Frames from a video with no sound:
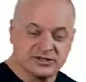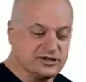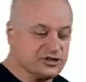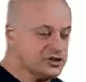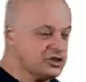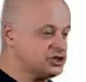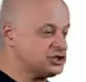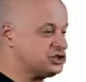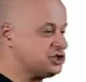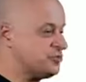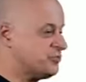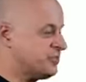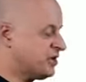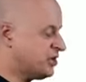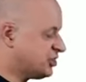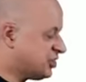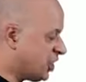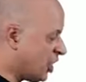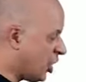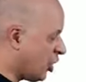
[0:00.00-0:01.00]
There should be
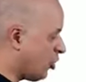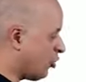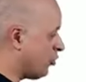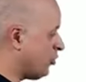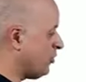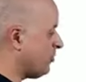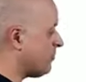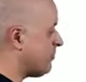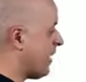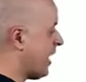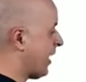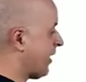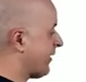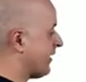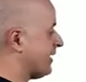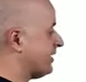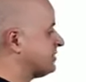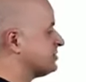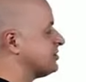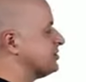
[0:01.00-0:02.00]
no
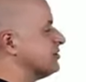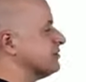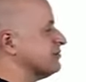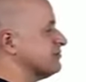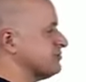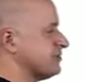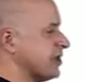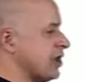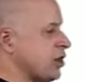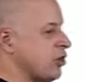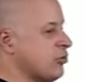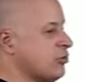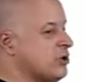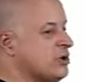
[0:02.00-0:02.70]
barrier to the flow